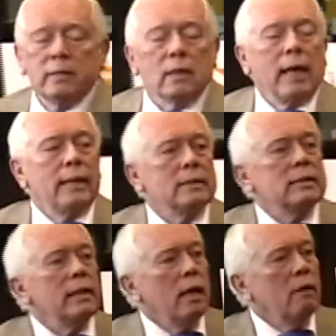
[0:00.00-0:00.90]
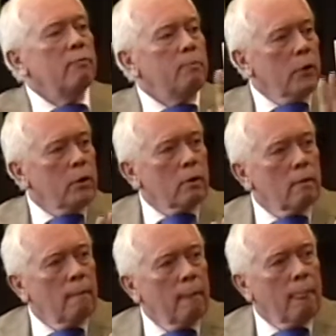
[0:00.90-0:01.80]
it's a legacy of Booker,
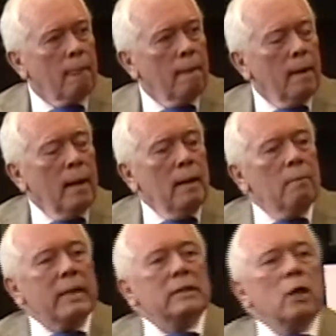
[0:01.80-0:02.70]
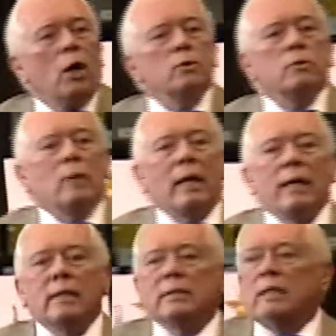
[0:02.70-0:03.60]
but it's also a
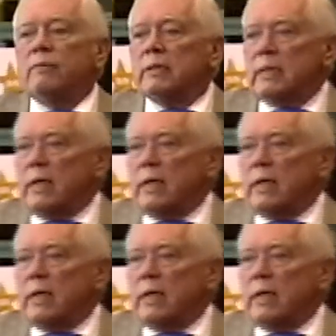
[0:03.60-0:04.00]
legacy of his